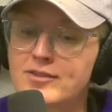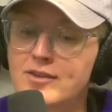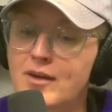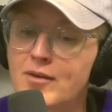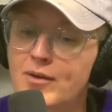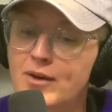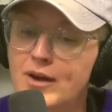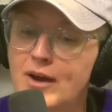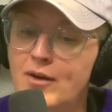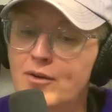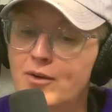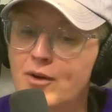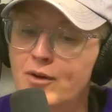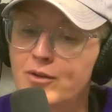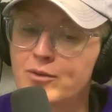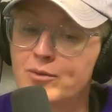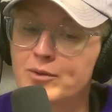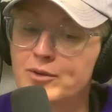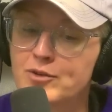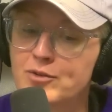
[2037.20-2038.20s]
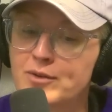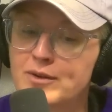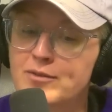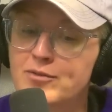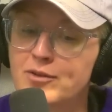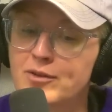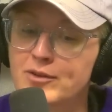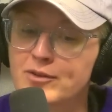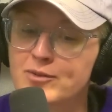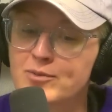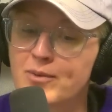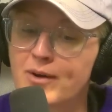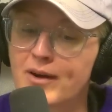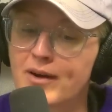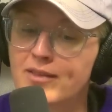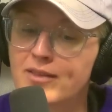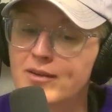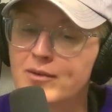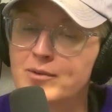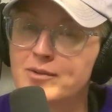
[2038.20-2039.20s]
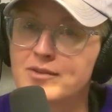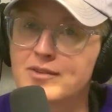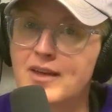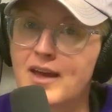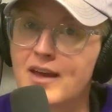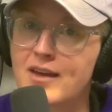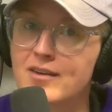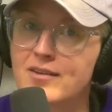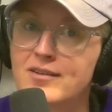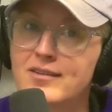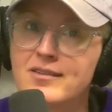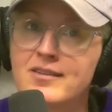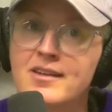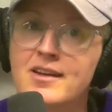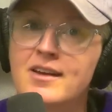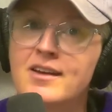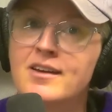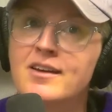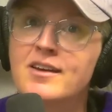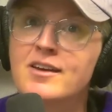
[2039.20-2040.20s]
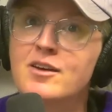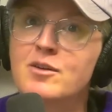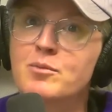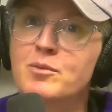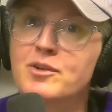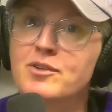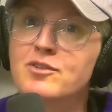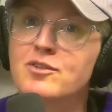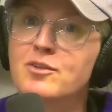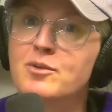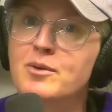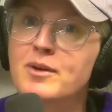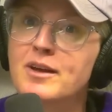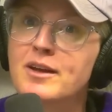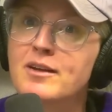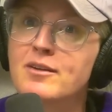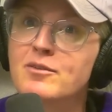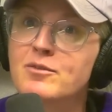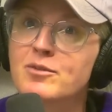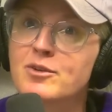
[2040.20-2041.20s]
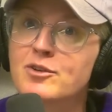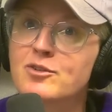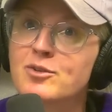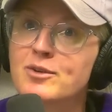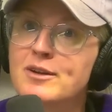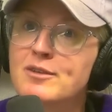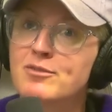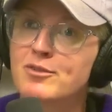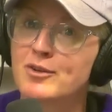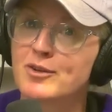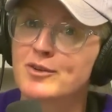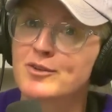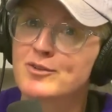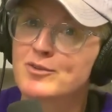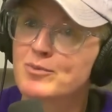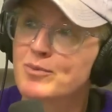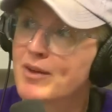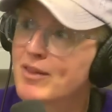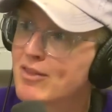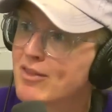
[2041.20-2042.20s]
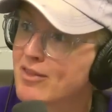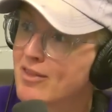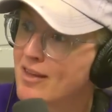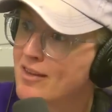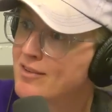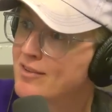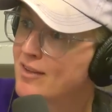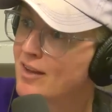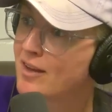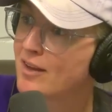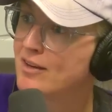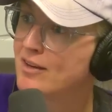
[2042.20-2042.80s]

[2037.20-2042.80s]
out right now called The Retrievals, where I think it was Yale was doing retrievals with they stick a